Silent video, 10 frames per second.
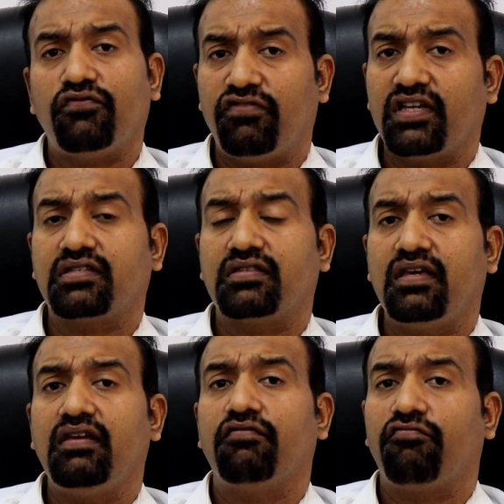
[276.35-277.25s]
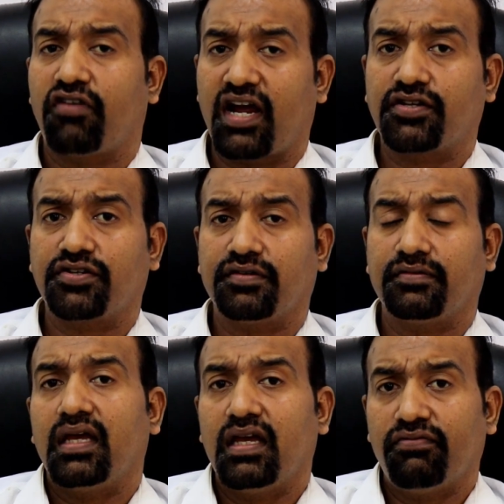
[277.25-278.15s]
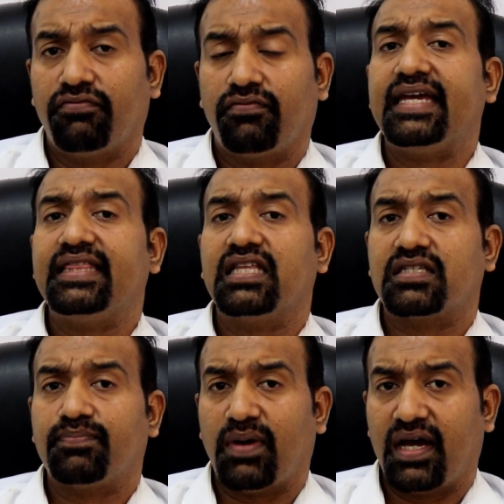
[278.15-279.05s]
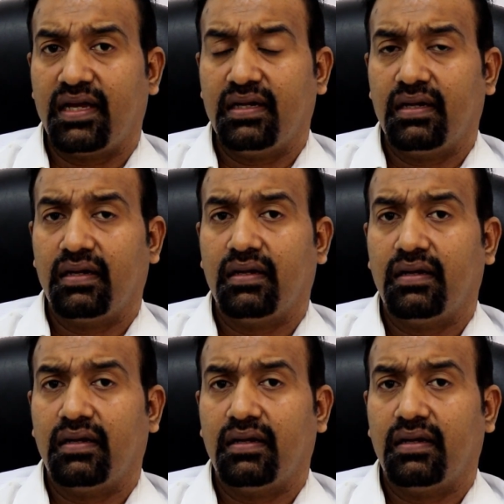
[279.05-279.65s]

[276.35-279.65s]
fix the fracture. If in the spine